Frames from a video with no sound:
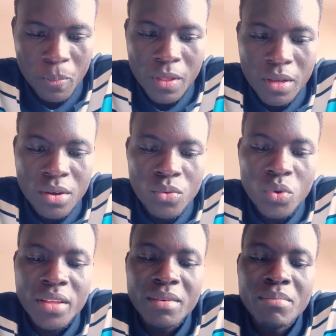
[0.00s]
where
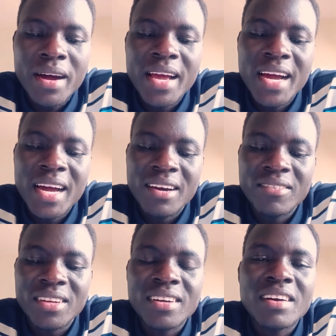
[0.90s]
the buyer
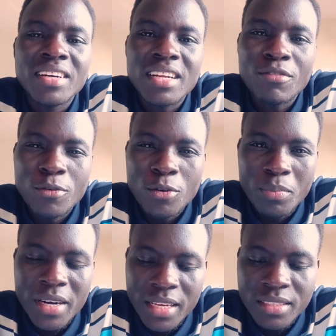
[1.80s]
recovered a full
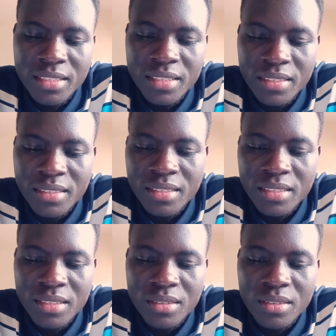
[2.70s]
price
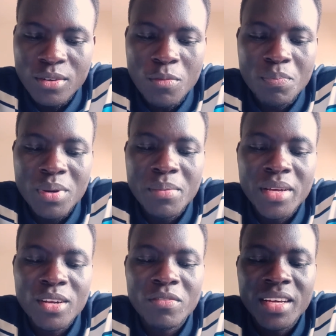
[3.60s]
of payment of
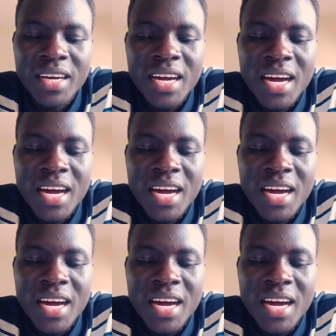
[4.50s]
the car